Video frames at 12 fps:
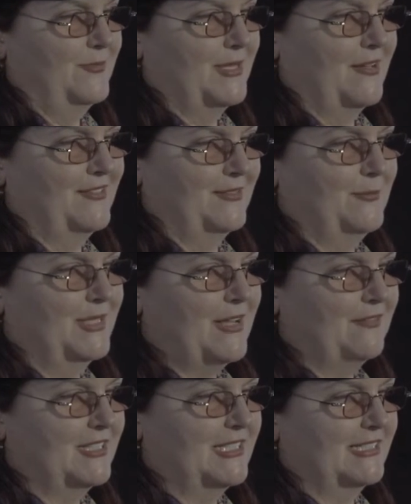
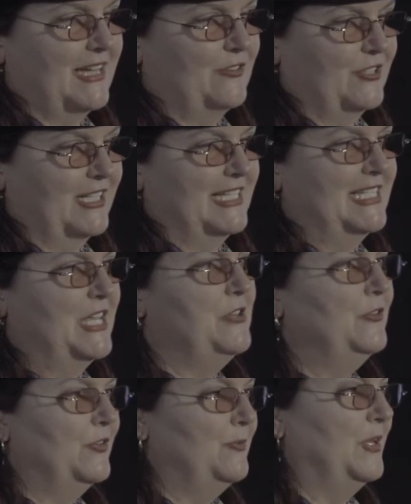benevolent dictator to
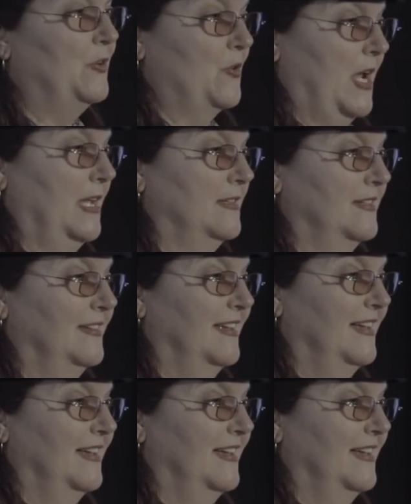continue to be great.